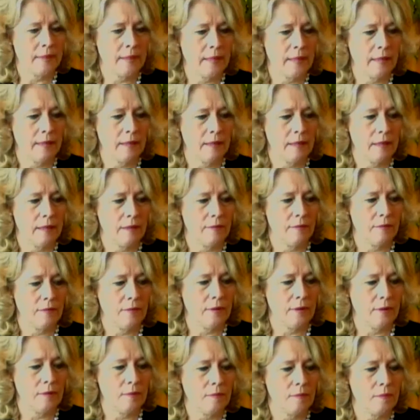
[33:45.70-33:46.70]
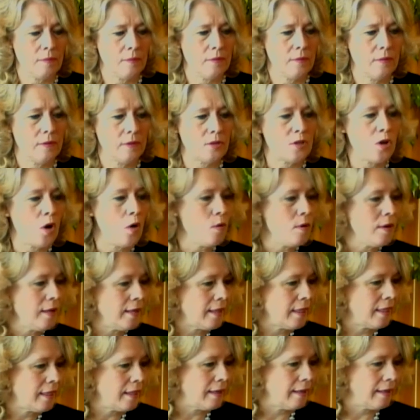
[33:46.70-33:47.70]
the the the
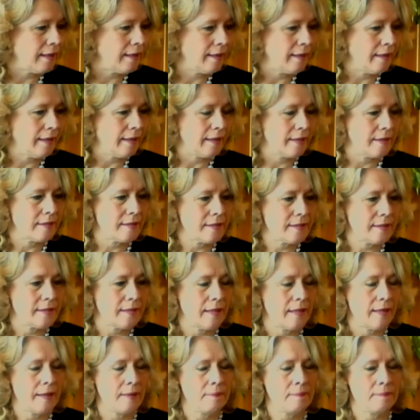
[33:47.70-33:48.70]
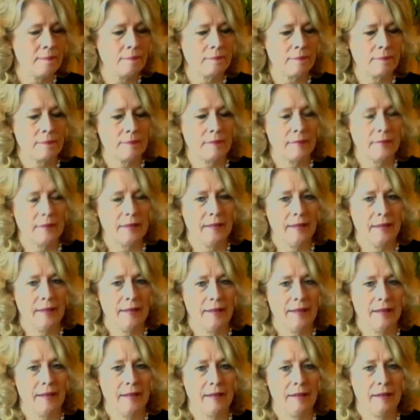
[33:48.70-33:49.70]
token thing is um,
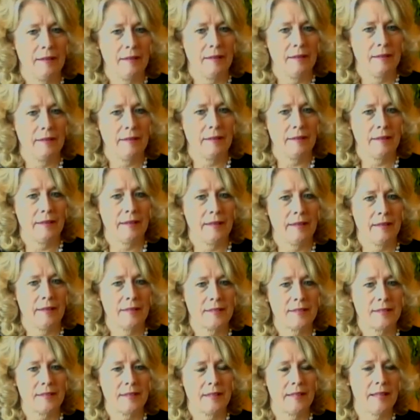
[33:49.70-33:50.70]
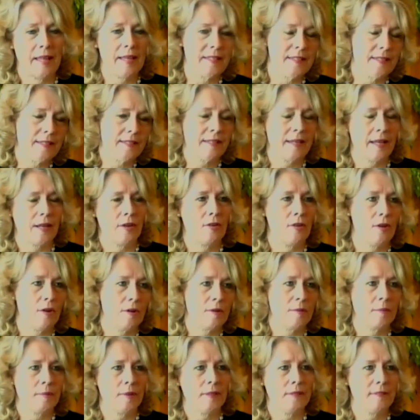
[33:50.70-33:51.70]
uh, is that's a standard
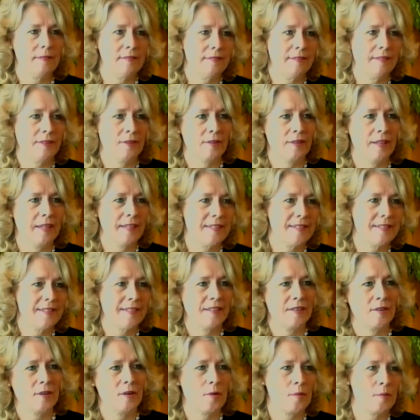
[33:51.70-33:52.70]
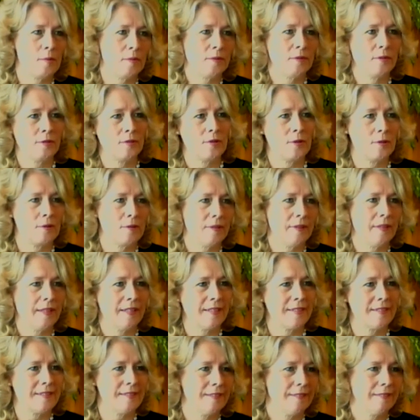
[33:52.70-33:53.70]
argument. You know, that's the you know we'll do token
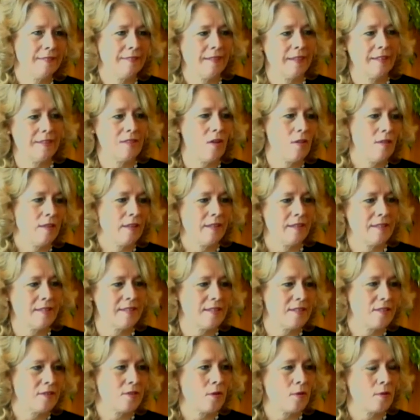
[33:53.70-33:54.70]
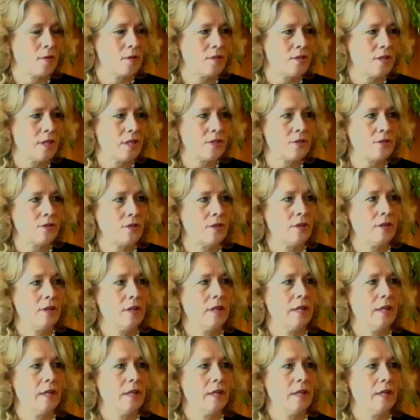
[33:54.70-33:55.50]
this and that's all it is is a token gesture.